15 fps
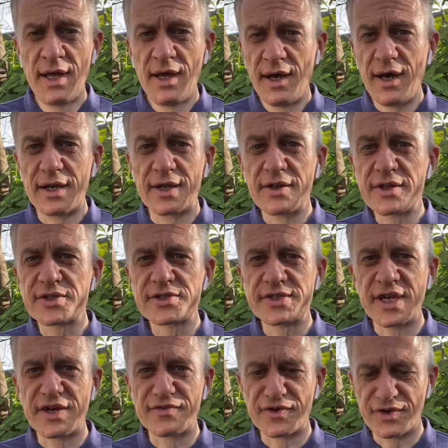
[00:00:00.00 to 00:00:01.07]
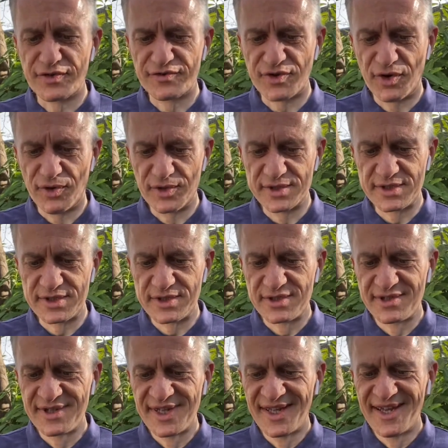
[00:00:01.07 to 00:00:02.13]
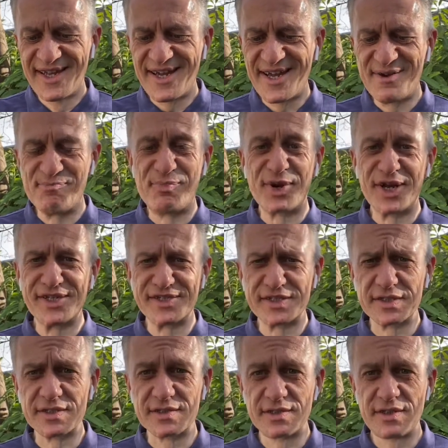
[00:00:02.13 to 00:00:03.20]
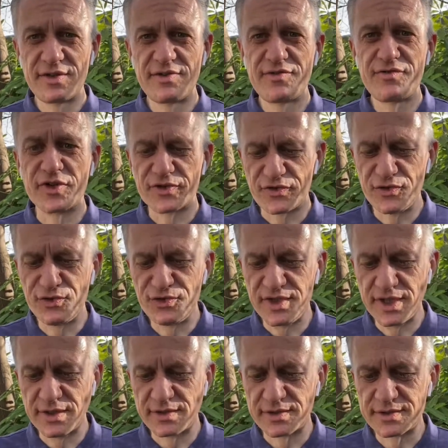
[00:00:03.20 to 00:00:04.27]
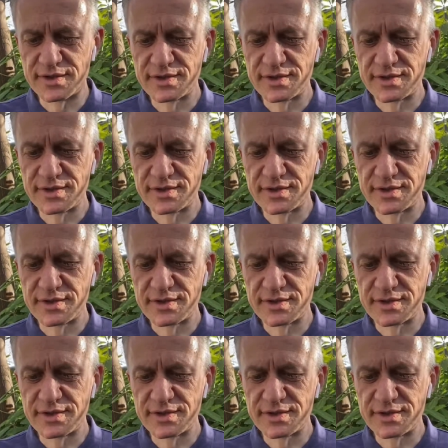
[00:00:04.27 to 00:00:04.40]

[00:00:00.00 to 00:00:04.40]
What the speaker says: Another servant of God imprisoned for 2 years.